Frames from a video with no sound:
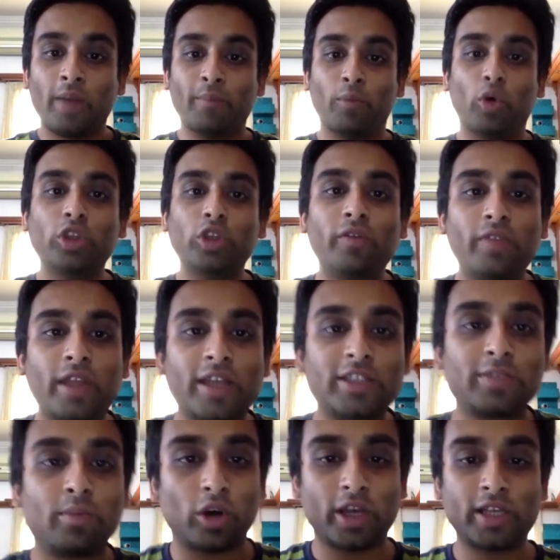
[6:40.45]
Both of
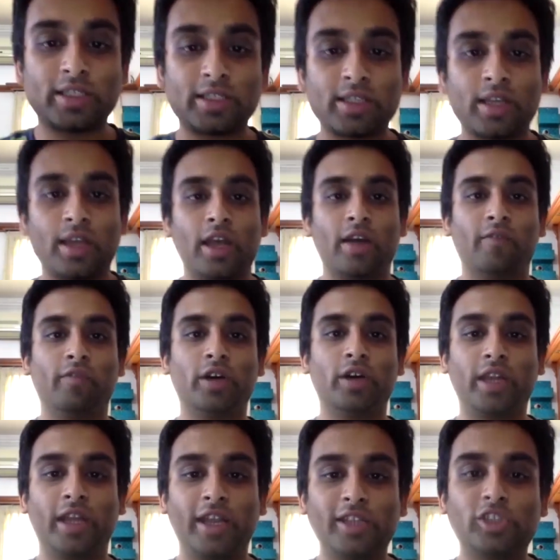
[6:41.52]
these boys were
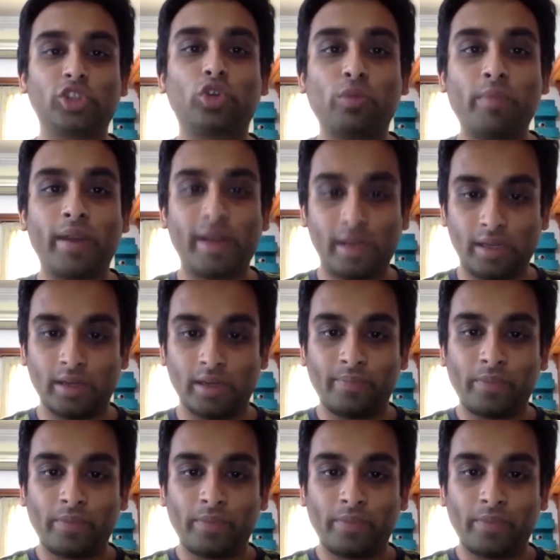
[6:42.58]
instrumental